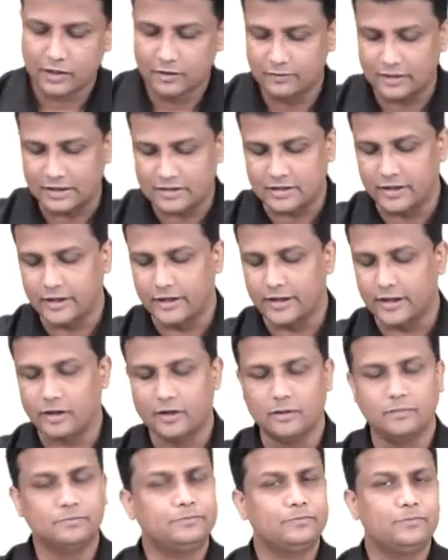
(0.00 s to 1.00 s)
Flex
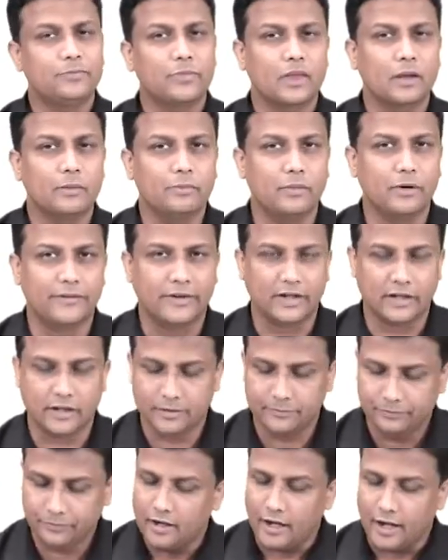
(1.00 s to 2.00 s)
retinaculum. Perfect.
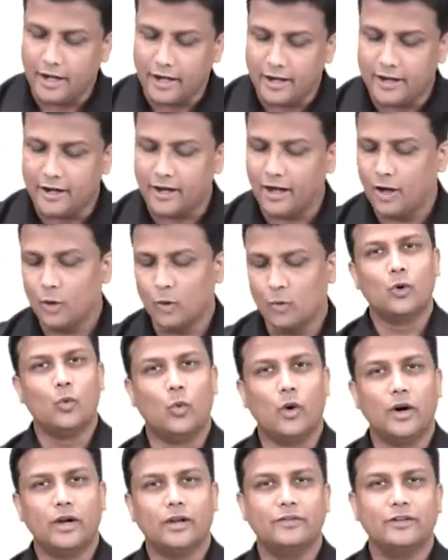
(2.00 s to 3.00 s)
And now
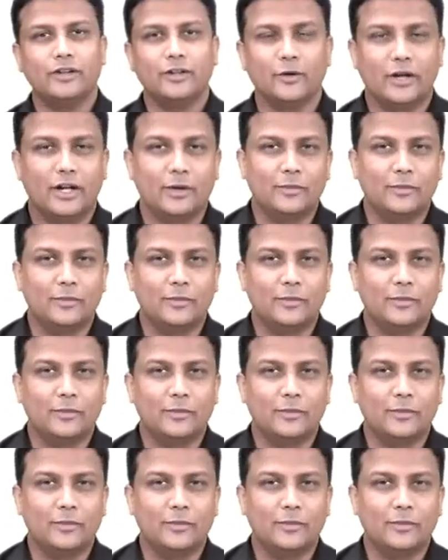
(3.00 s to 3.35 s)
whatever you are